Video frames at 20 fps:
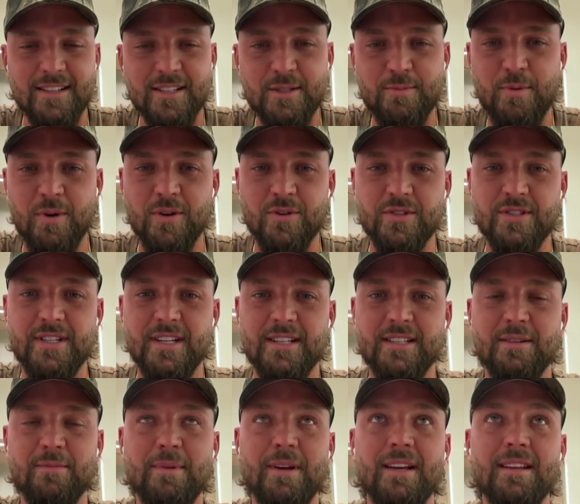done this
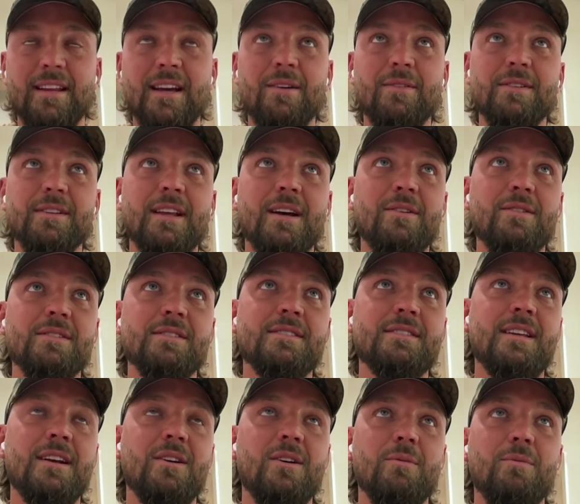postseason, man, that was
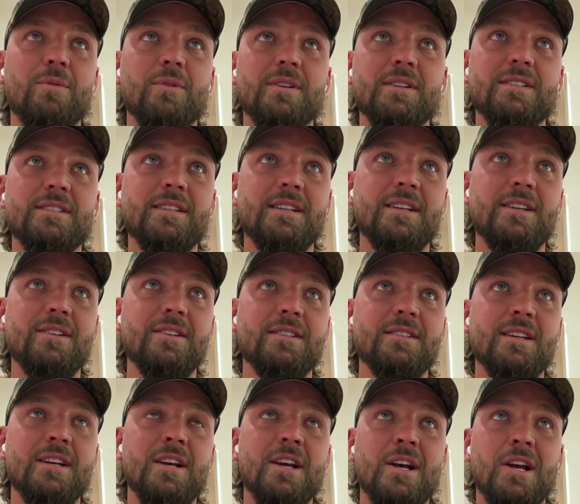terrible to see.
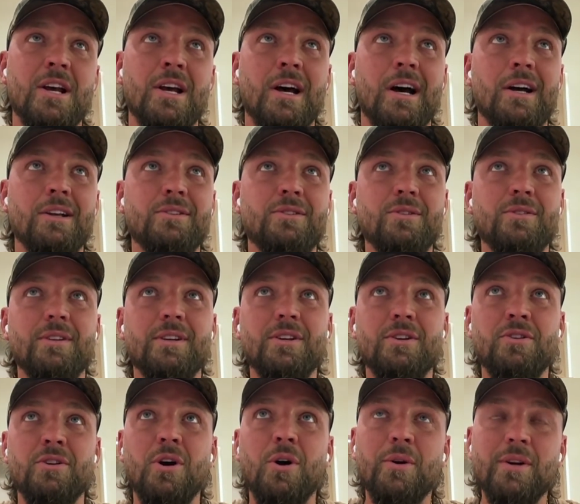Just a dude that
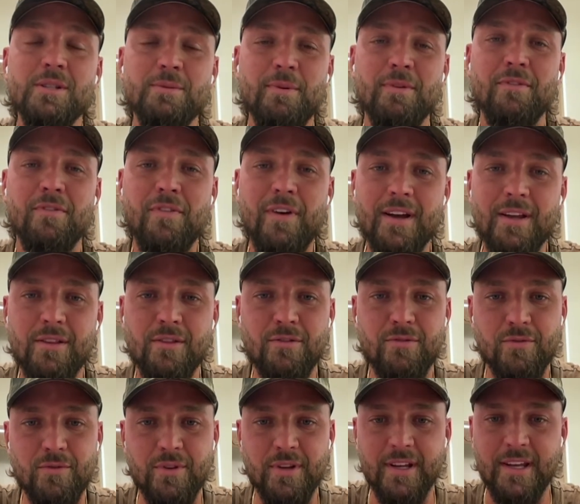he's been fighting
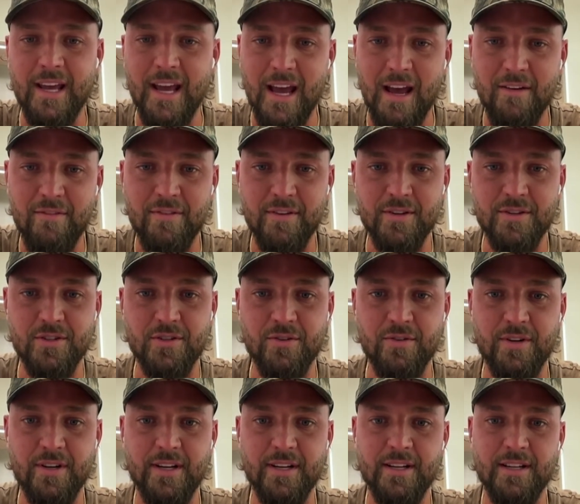through the calf
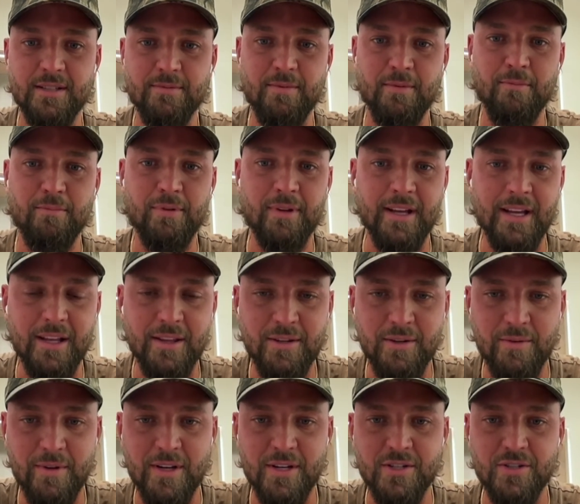injury, he's been playing
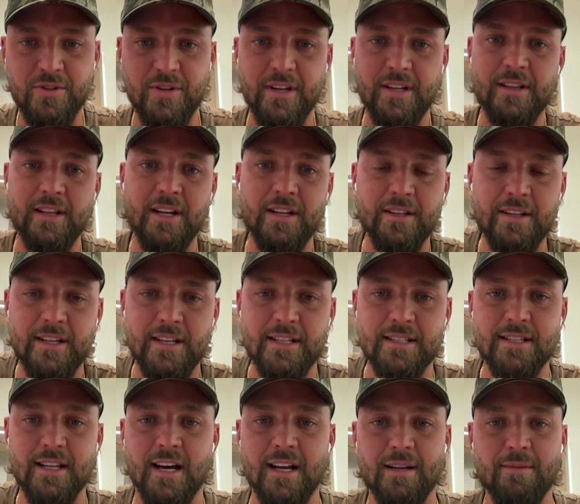through injury. Clearly,
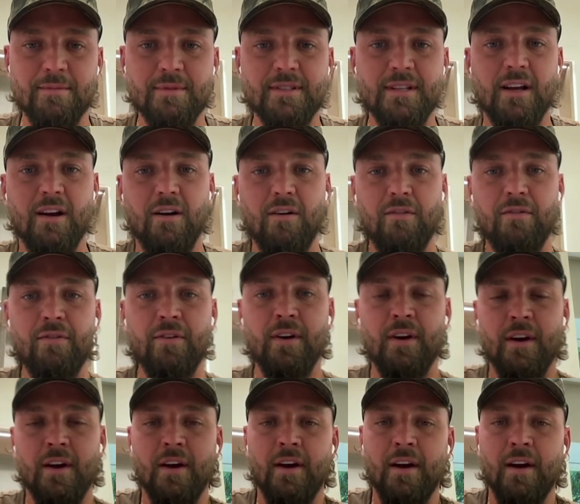he's not himself.